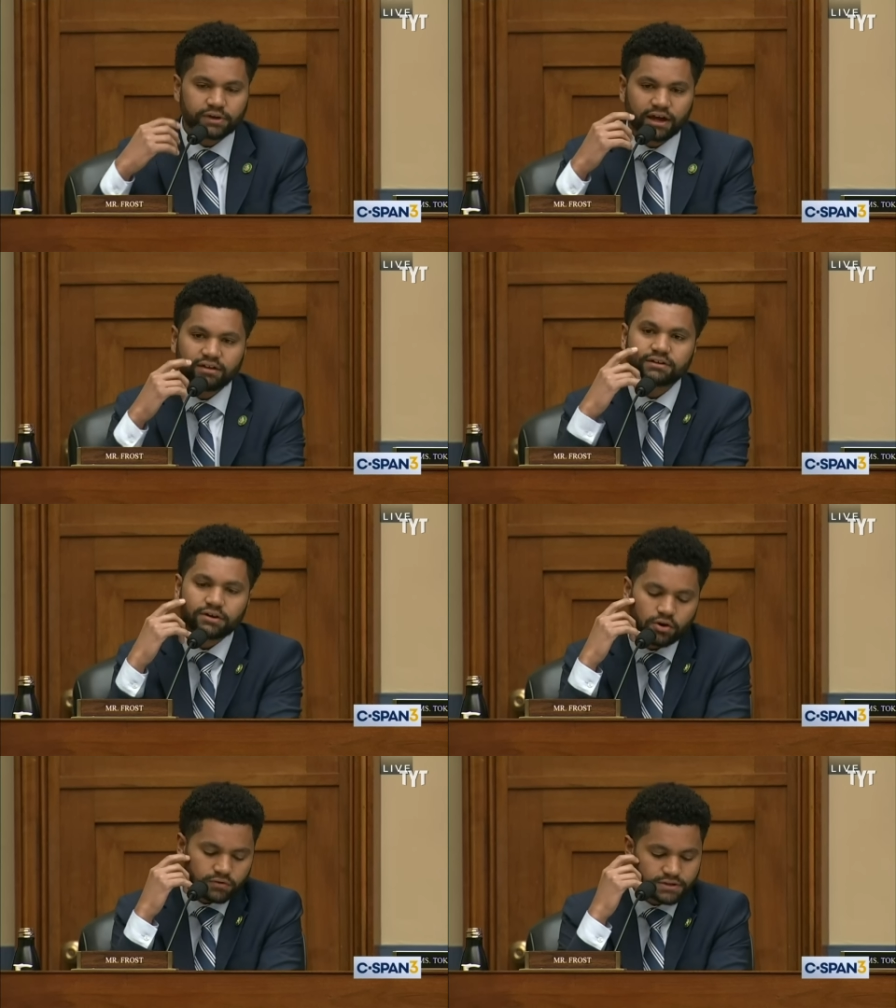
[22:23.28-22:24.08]
we held an
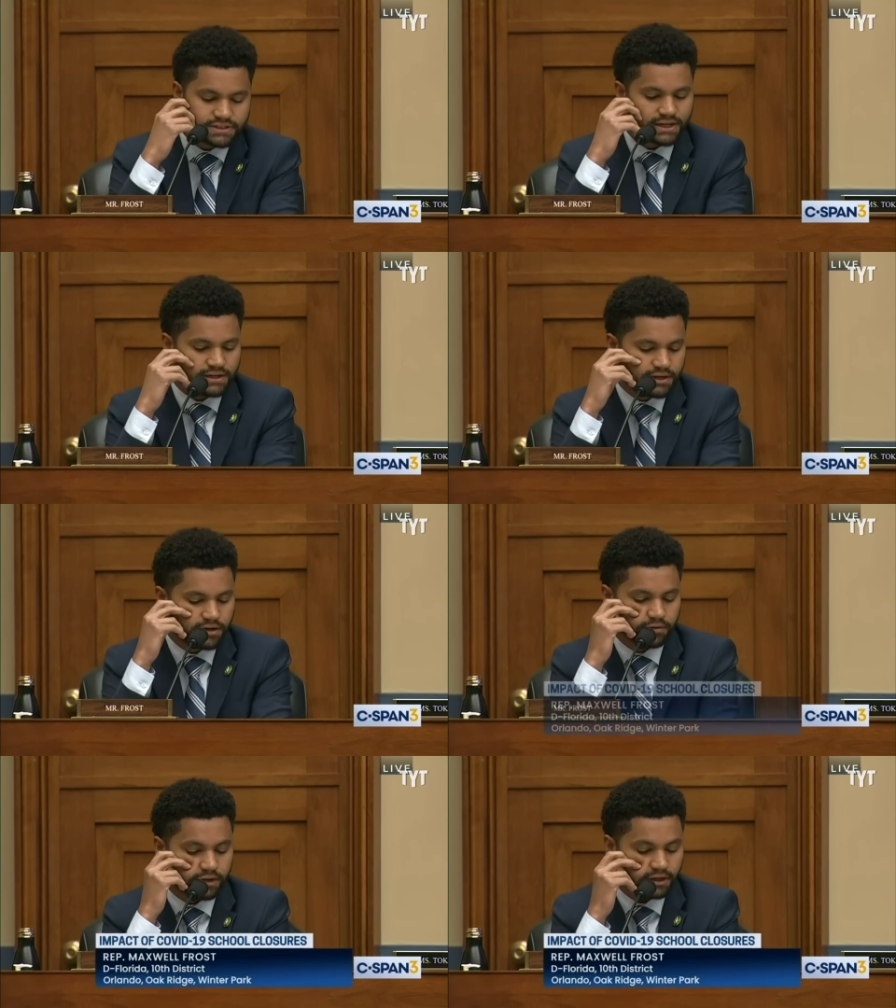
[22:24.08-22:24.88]
oversight
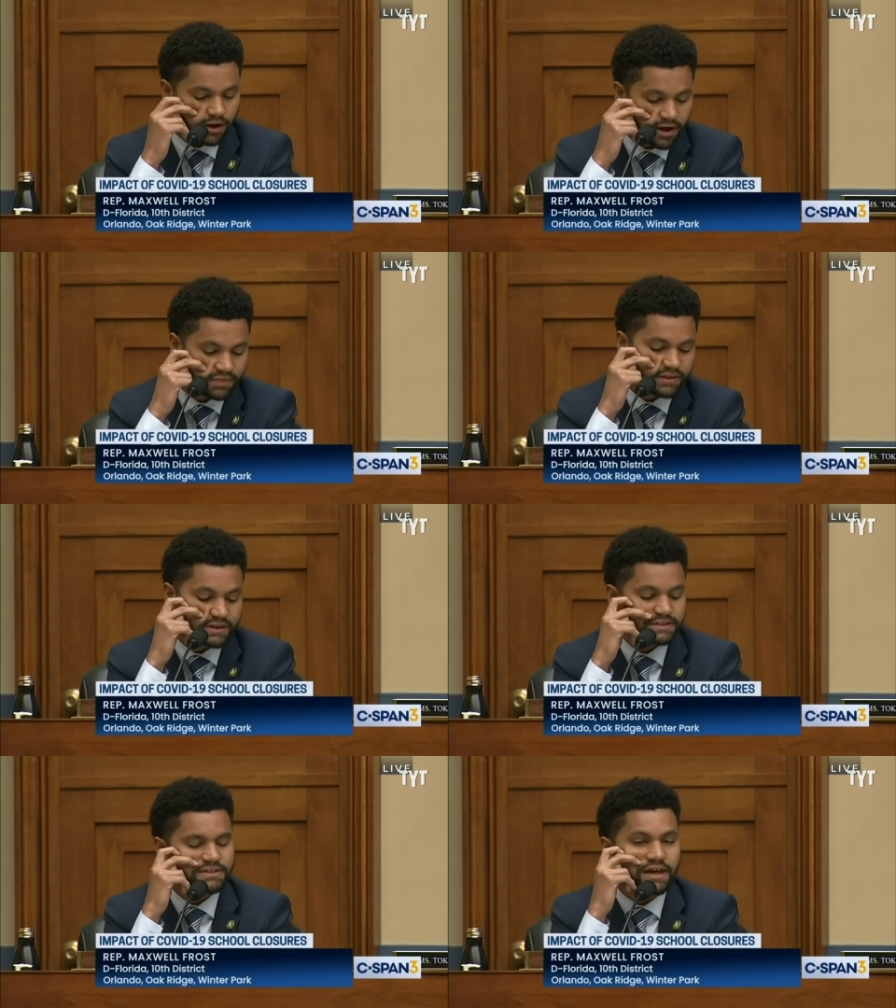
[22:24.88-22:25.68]
hearing on
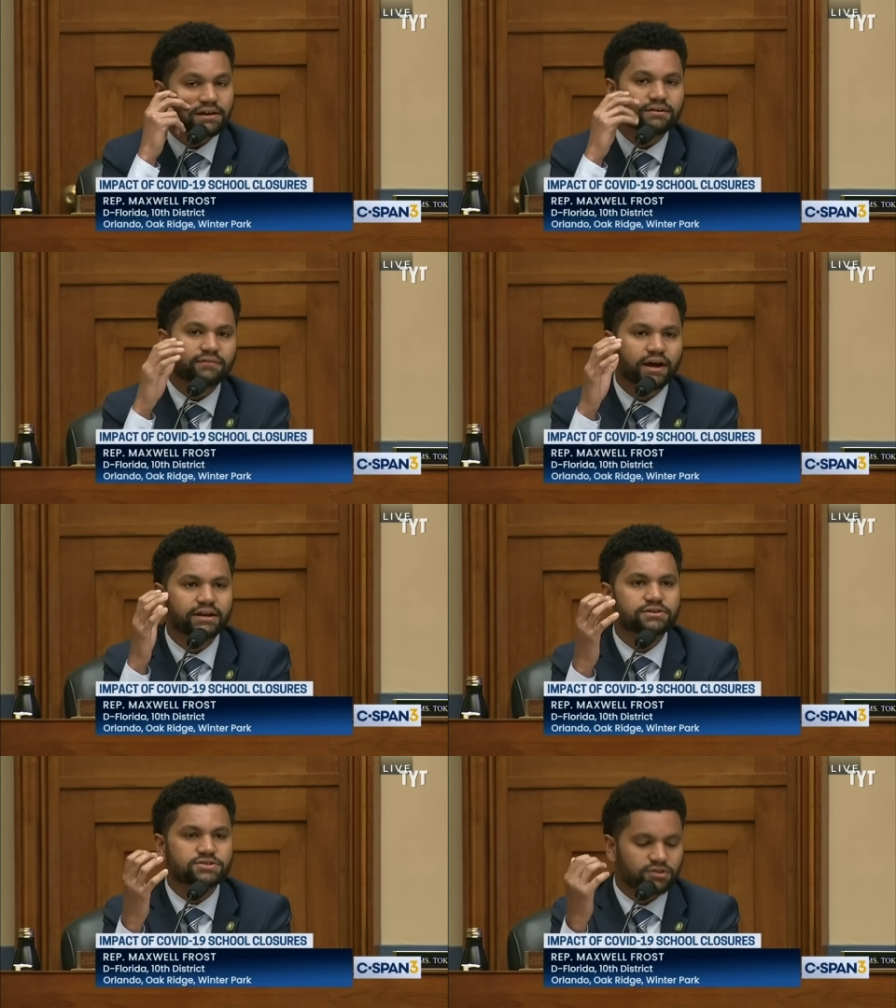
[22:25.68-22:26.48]
this and
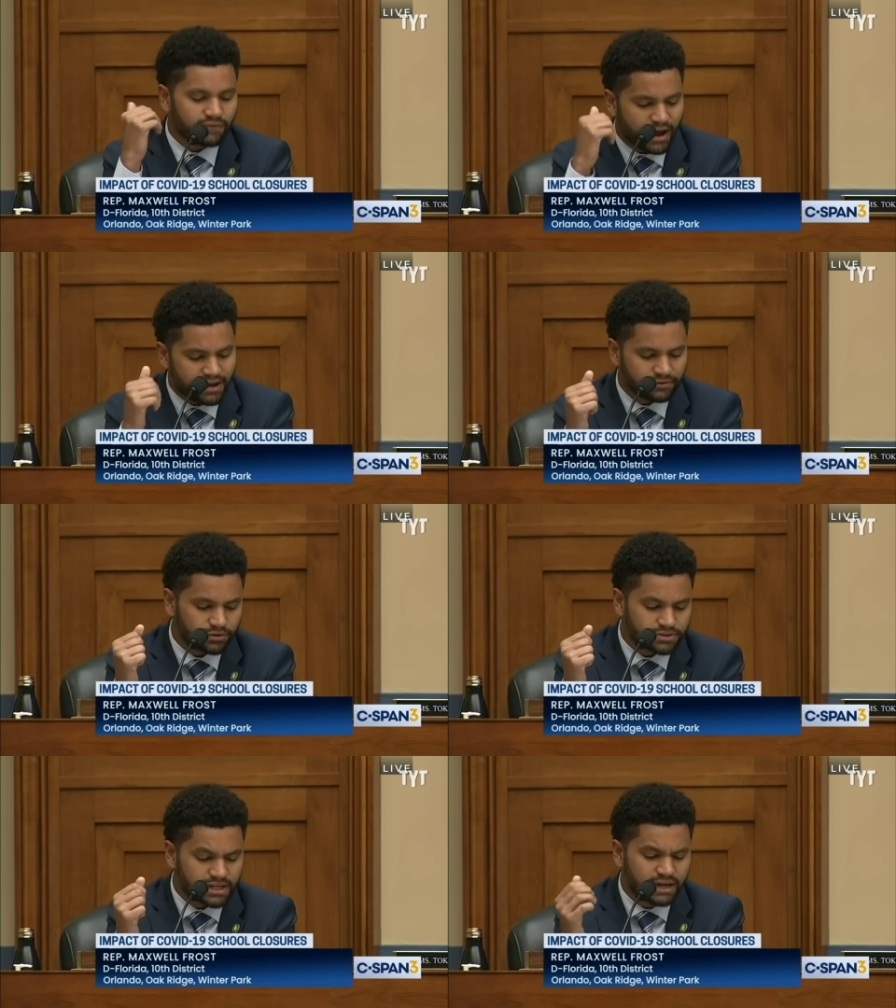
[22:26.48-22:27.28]
invited
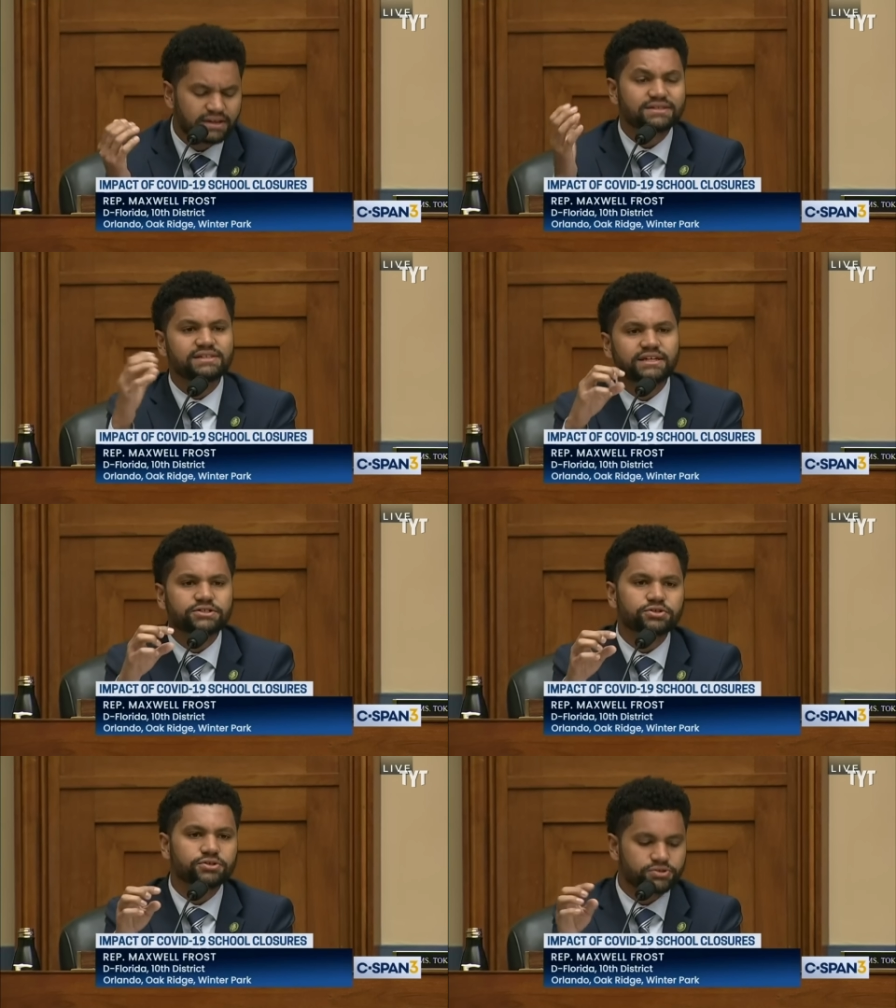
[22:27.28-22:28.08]
survivors,
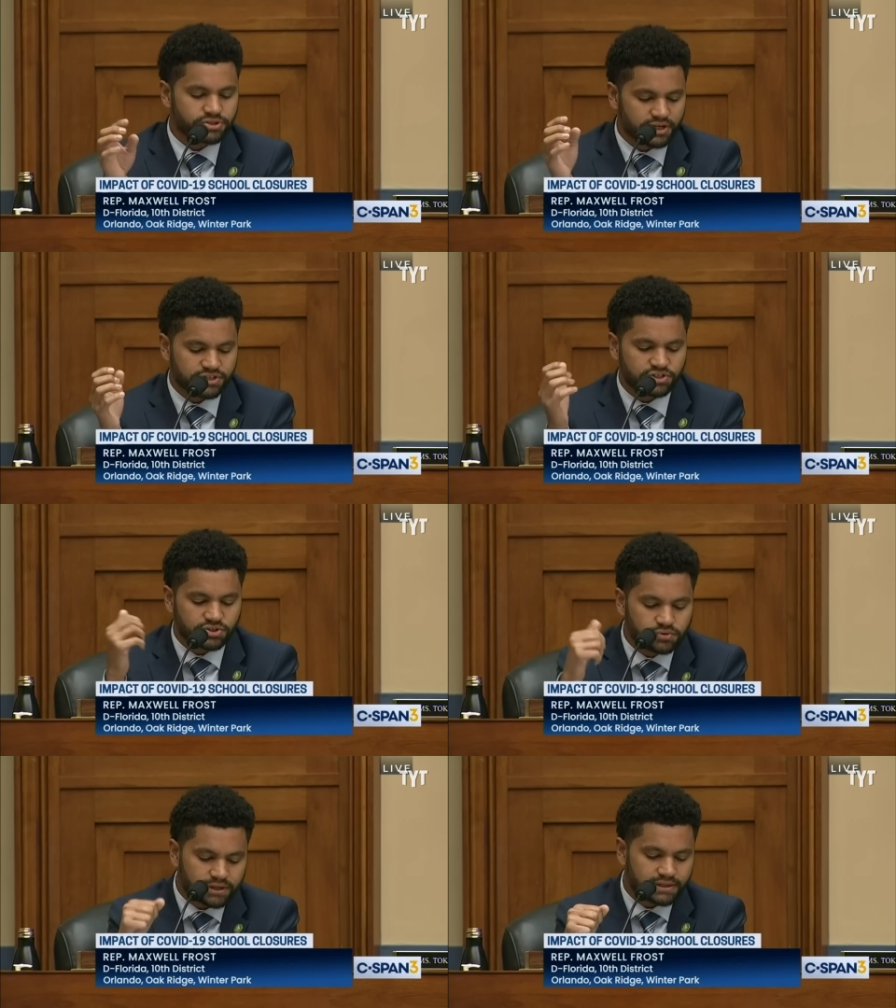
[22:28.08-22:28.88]
teachers,
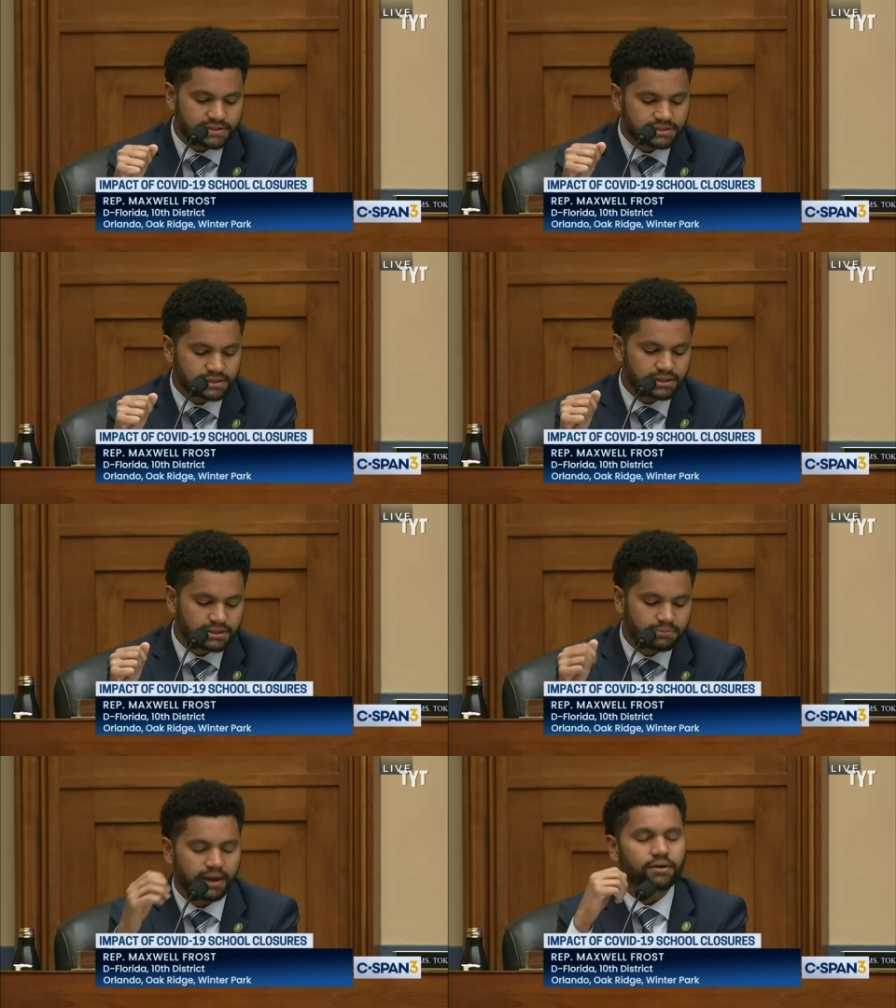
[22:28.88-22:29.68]
students,
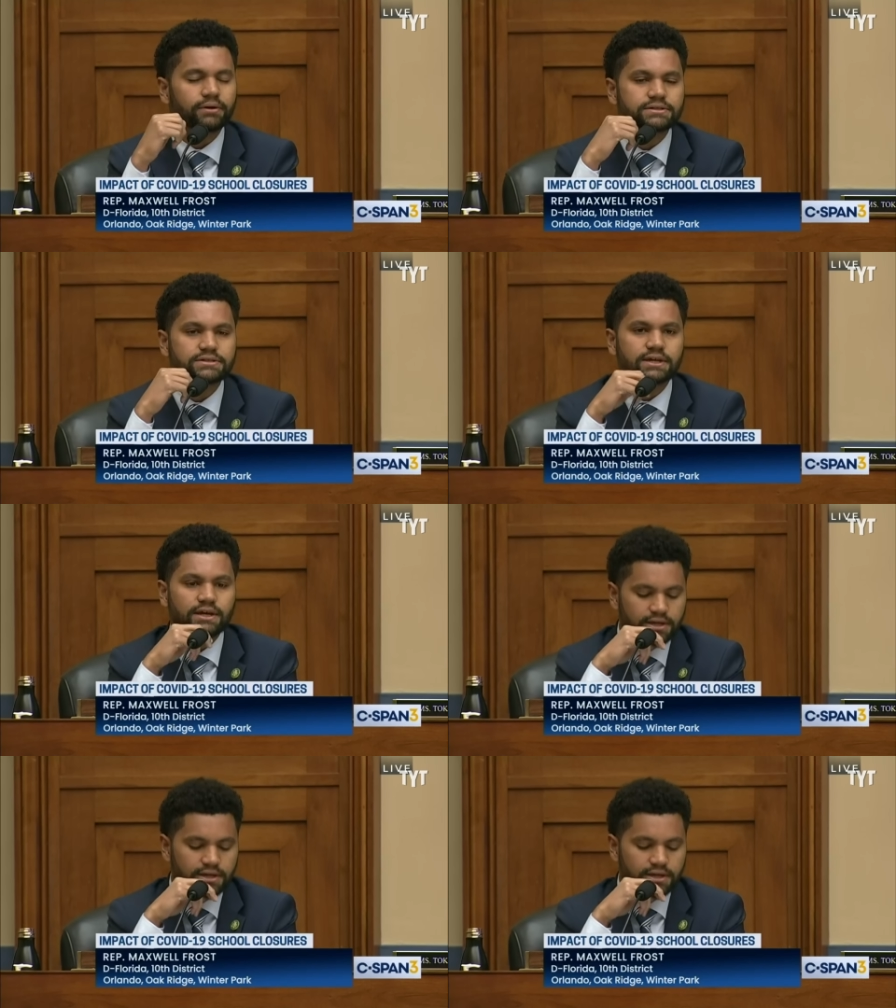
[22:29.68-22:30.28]
parents,